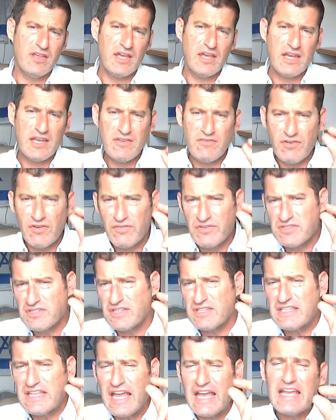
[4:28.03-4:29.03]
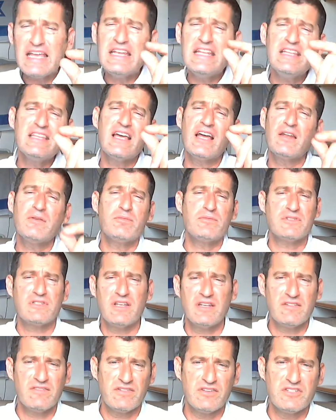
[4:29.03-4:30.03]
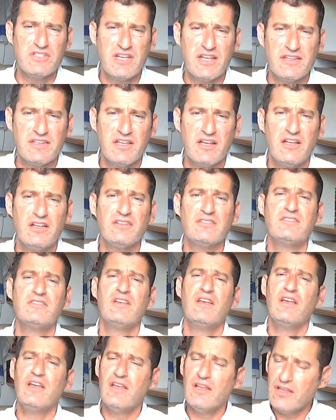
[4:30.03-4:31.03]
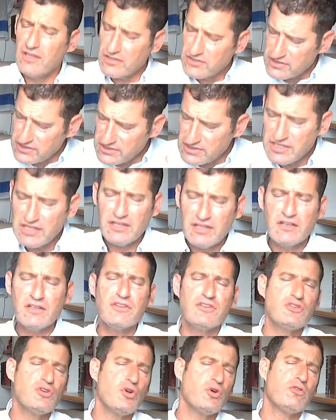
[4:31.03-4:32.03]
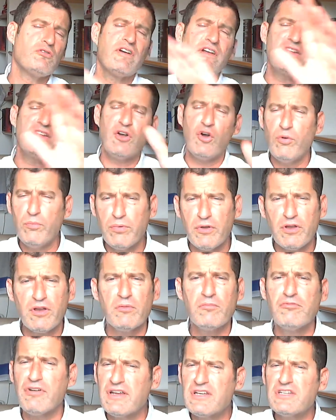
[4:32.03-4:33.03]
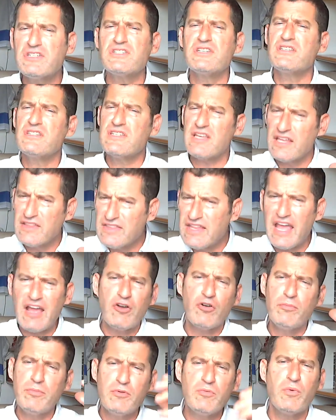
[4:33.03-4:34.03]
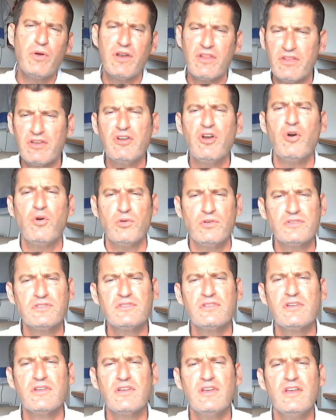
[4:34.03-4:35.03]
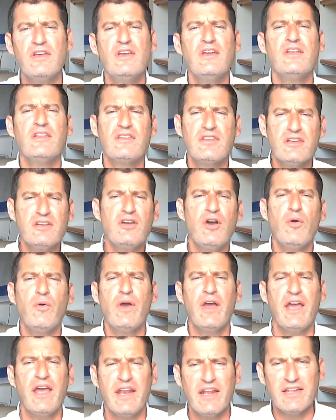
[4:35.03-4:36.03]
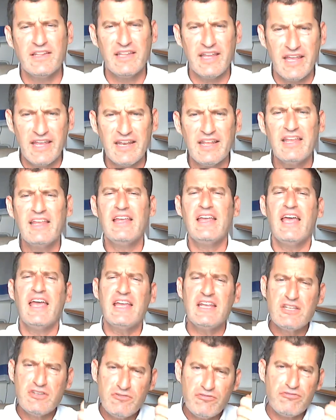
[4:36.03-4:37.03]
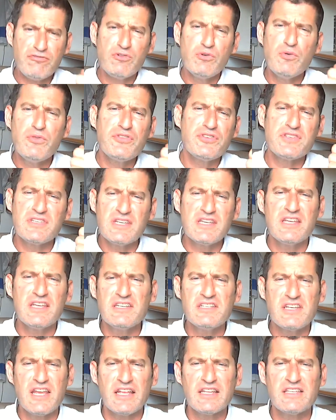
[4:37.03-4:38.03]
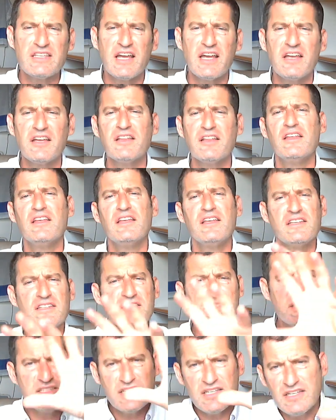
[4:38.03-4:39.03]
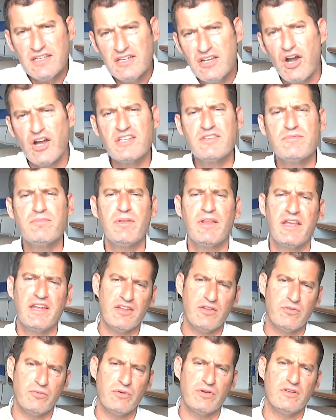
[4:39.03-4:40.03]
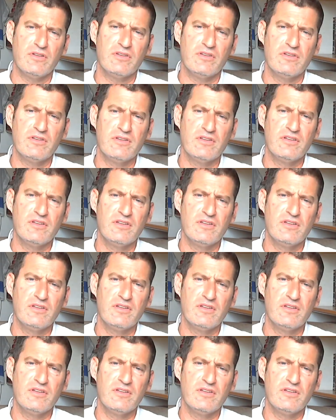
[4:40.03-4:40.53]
And even if it's a tiny, tiny percent of the Gentiles, still the Torah writes the whole book of Bereishis, and that will be one of the goals. To go ahead and let a truth-seeking Gentile see God's plan in the world.